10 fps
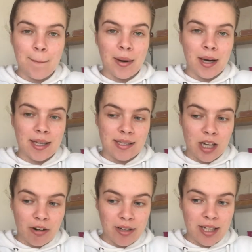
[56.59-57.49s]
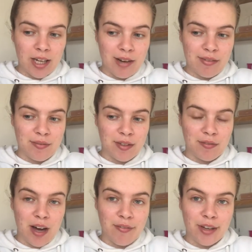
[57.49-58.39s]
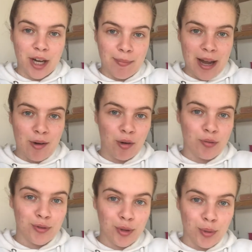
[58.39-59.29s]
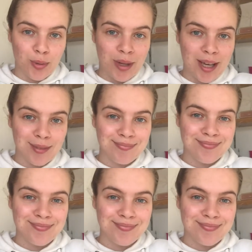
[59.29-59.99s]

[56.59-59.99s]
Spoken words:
but it's currently 9:55 and I'm now off dog walking.